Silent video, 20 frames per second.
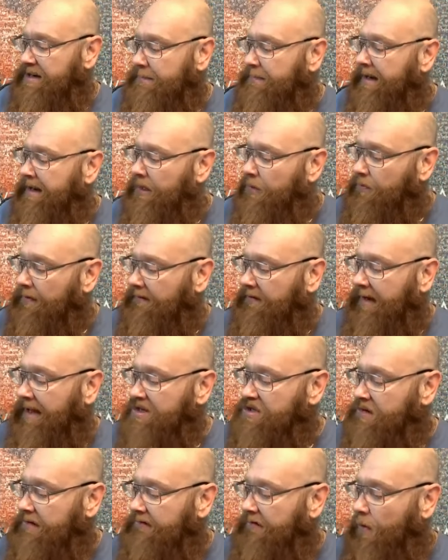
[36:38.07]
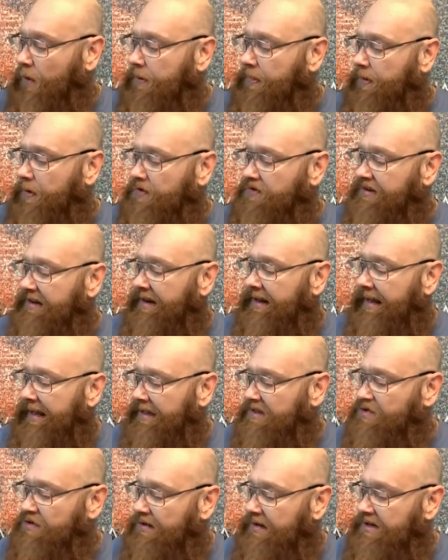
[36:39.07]
in Revelation 4.13, he
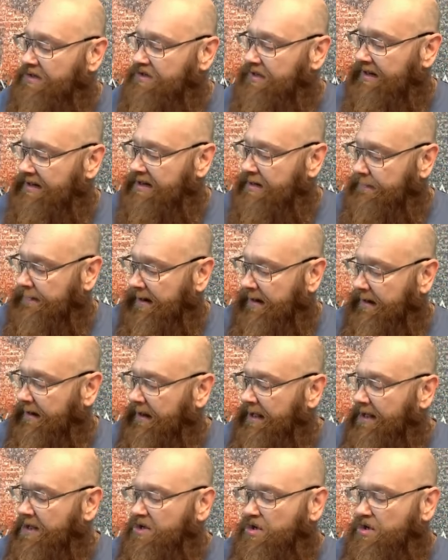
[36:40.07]
answered and he said to me, You